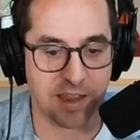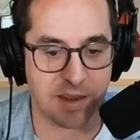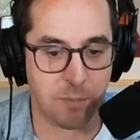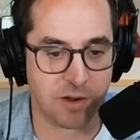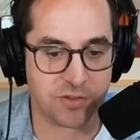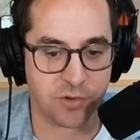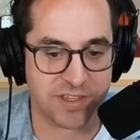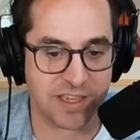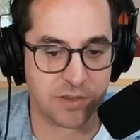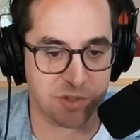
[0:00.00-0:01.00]
and Martin
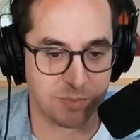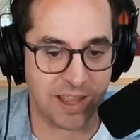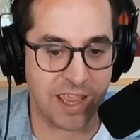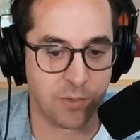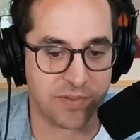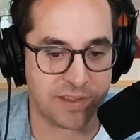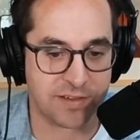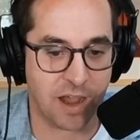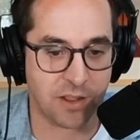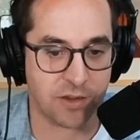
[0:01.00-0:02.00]
Scorsese was yeah, playing boy. with these
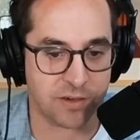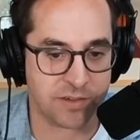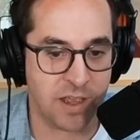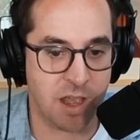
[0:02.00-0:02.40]
colors.